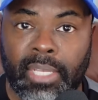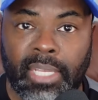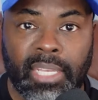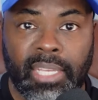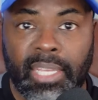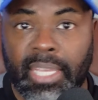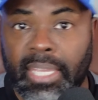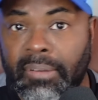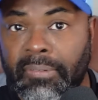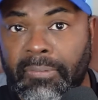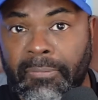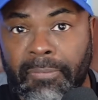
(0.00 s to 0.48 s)

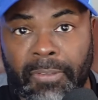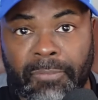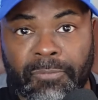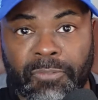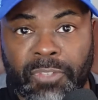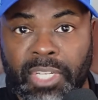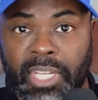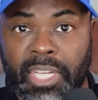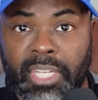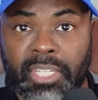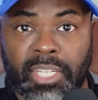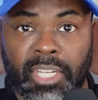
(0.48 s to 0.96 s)
in
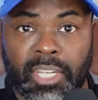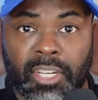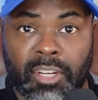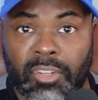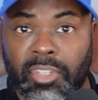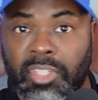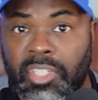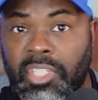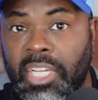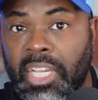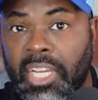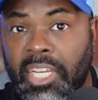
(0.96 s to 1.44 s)
15 years,
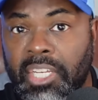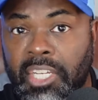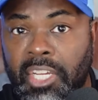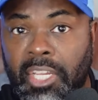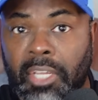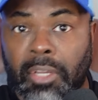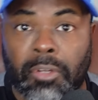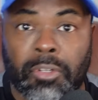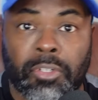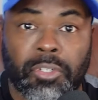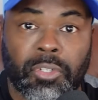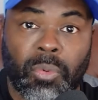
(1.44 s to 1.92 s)
10
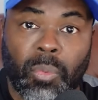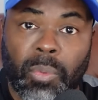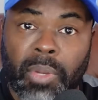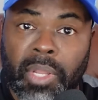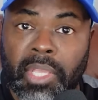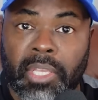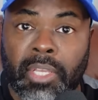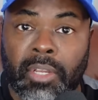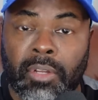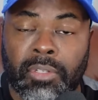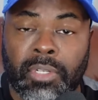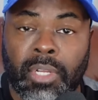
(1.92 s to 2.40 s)
years, 20
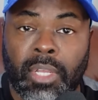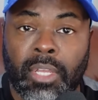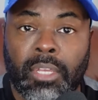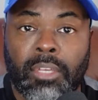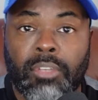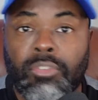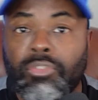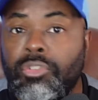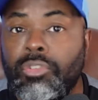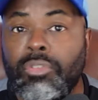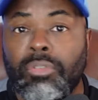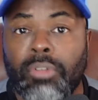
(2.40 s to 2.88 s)
years.
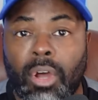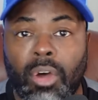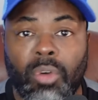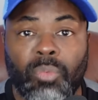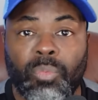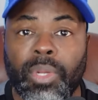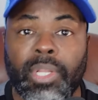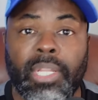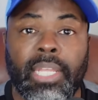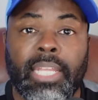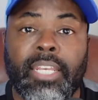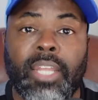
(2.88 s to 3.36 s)
You don't
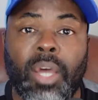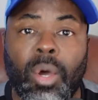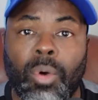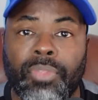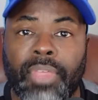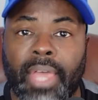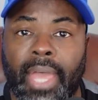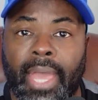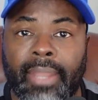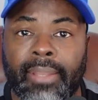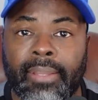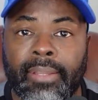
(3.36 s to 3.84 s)
really know
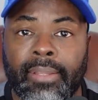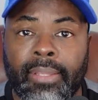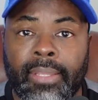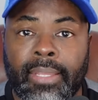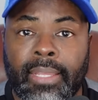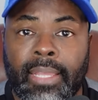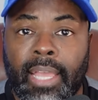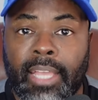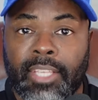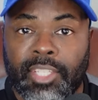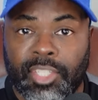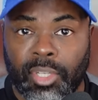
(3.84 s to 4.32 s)
that.
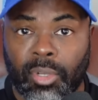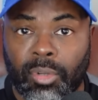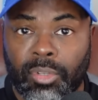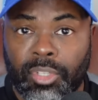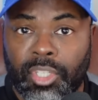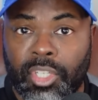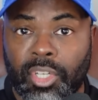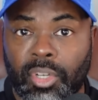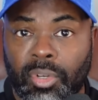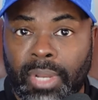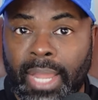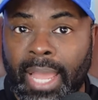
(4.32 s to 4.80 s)
And so
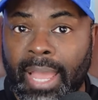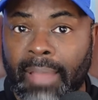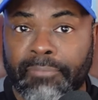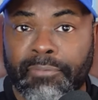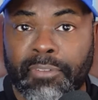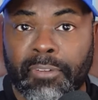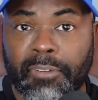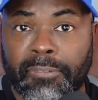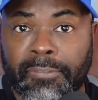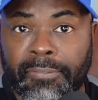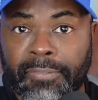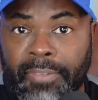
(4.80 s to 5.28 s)
you'd have
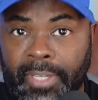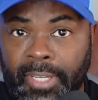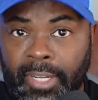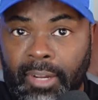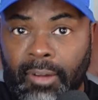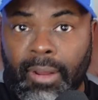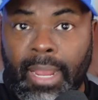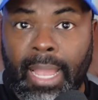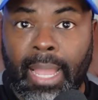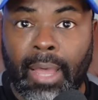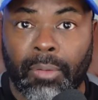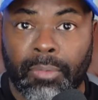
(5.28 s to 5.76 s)
to figure
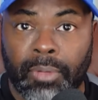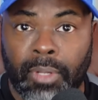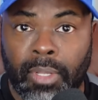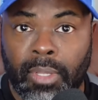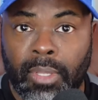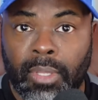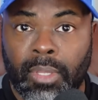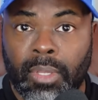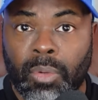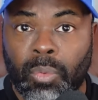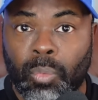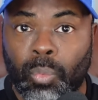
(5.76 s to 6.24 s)
out
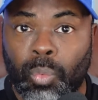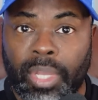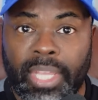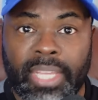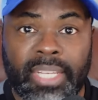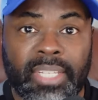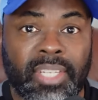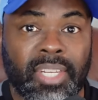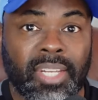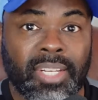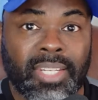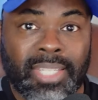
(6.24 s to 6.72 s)
when
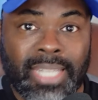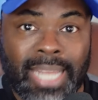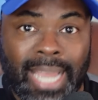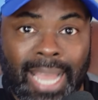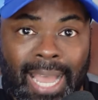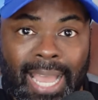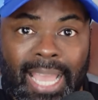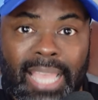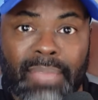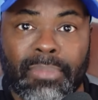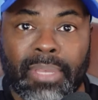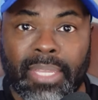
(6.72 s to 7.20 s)
to
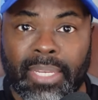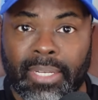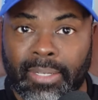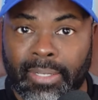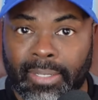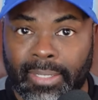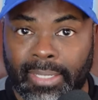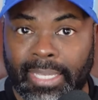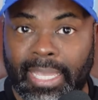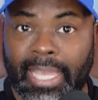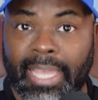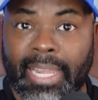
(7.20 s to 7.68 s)
time it,
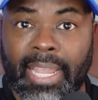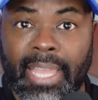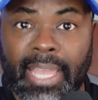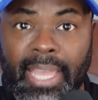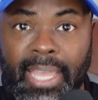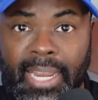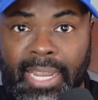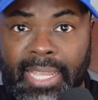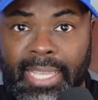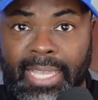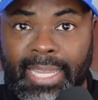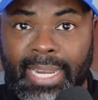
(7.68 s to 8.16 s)
get in
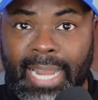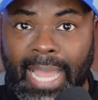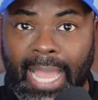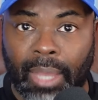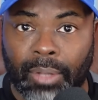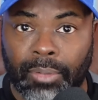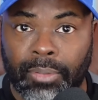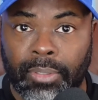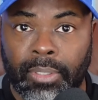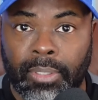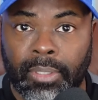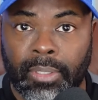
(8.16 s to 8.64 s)
and get
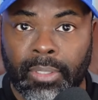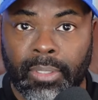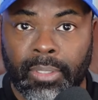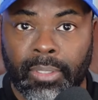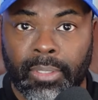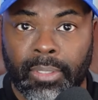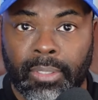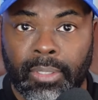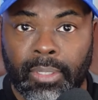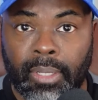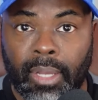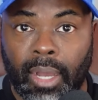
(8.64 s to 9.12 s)
out
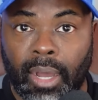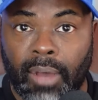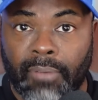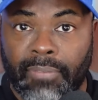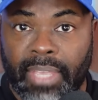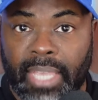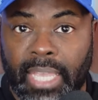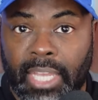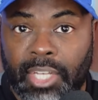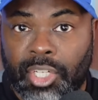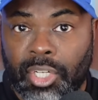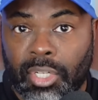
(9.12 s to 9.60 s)
of
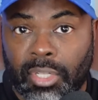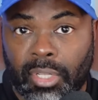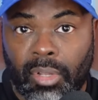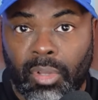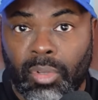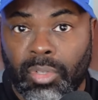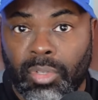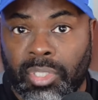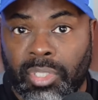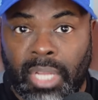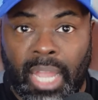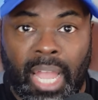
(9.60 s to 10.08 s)
each of
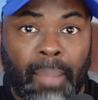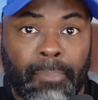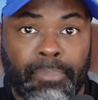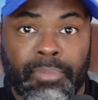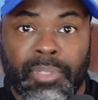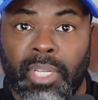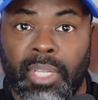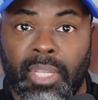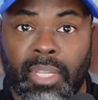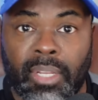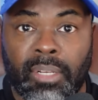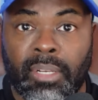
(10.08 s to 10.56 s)
those top
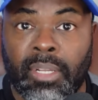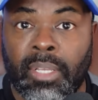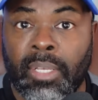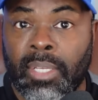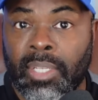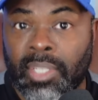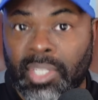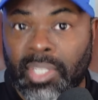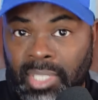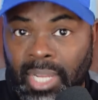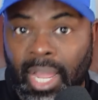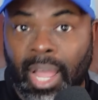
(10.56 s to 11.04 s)
10
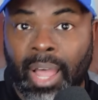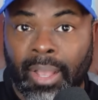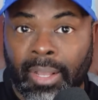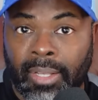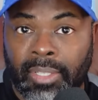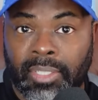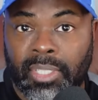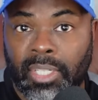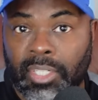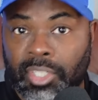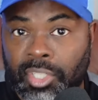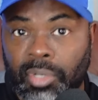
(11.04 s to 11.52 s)

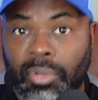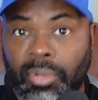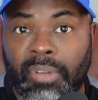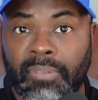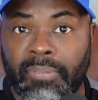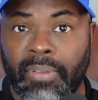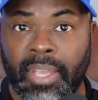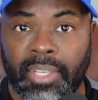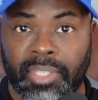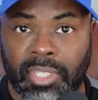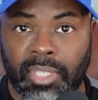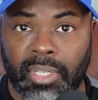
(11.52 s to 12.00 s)
stocks that you
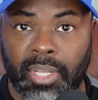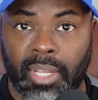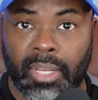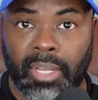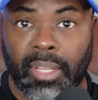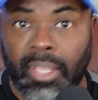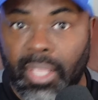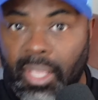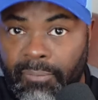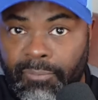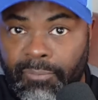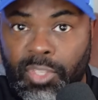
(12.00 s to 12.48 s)
invested in,
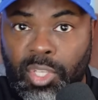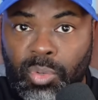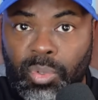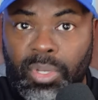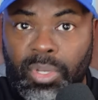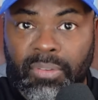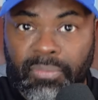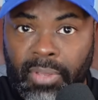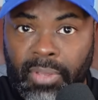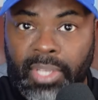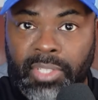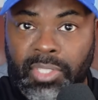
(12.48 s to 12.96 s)
if you
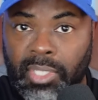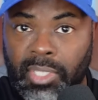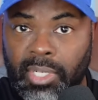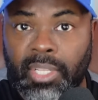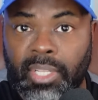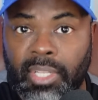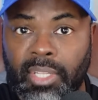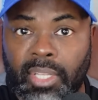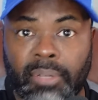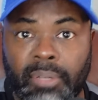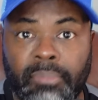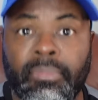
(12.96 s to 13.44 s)
invested in
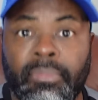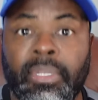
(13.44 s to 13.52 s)
them